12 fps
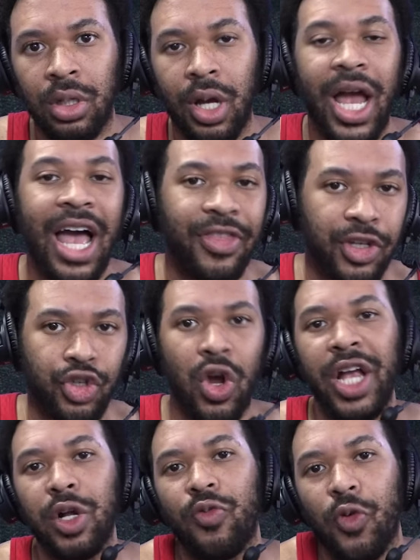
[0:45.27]
at the
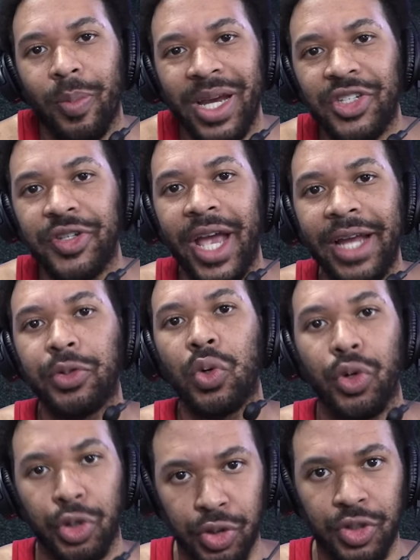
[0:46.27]
Triangle Formation
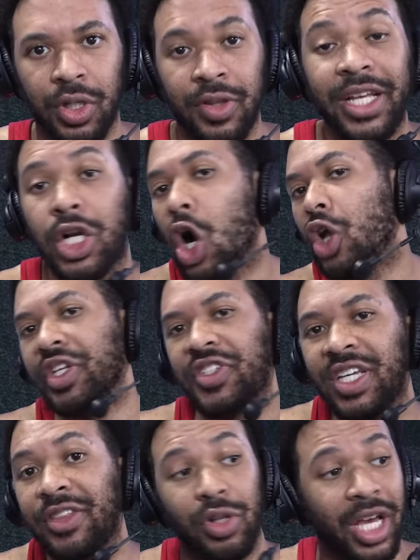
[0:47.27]
headquarters. They called us
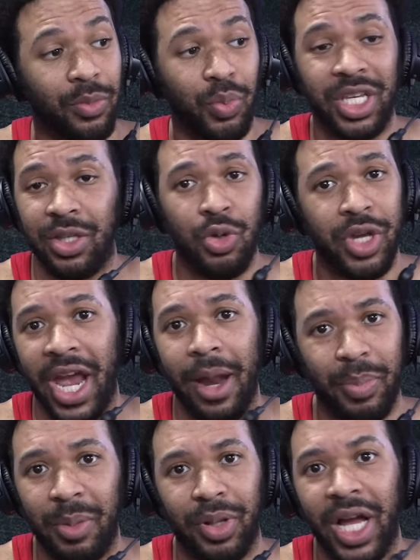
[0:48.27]
in. They're like, you can't
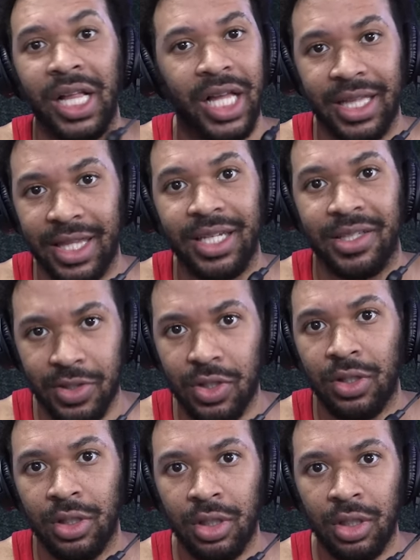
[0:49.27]
be playing like this.
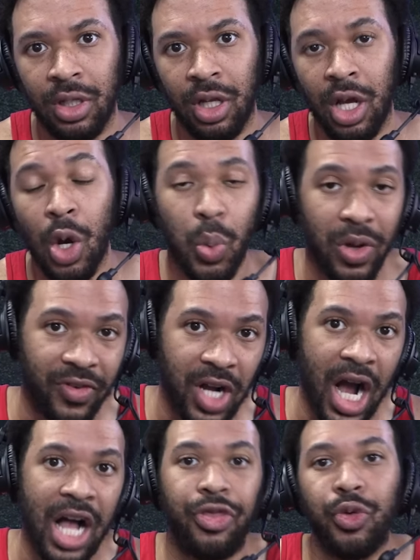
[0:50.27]
We've
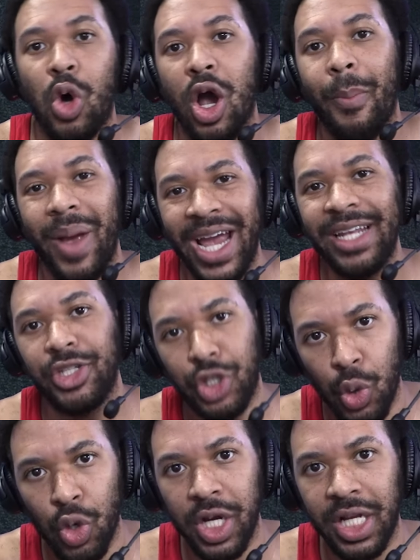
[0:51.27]
gone through our
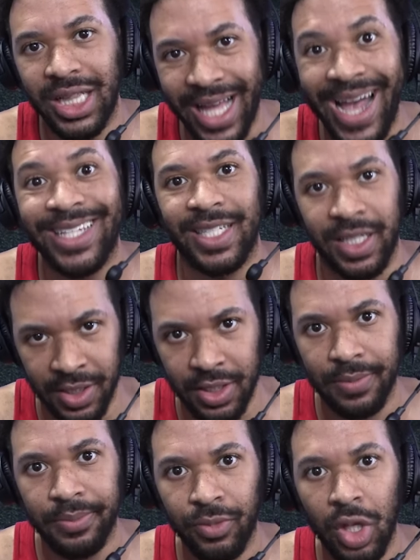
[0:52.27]
mandatory classes
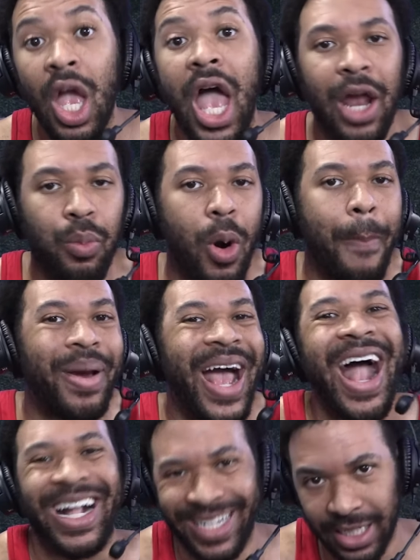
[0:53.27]
and we're
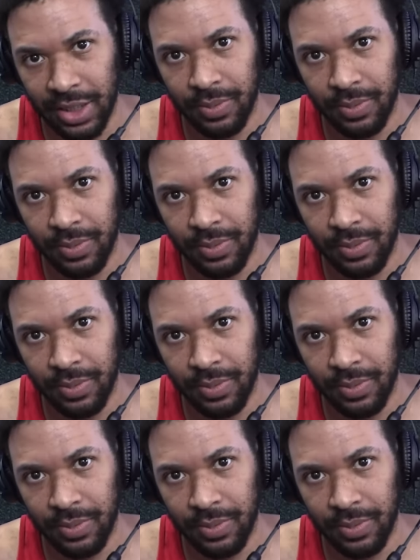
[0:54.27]
back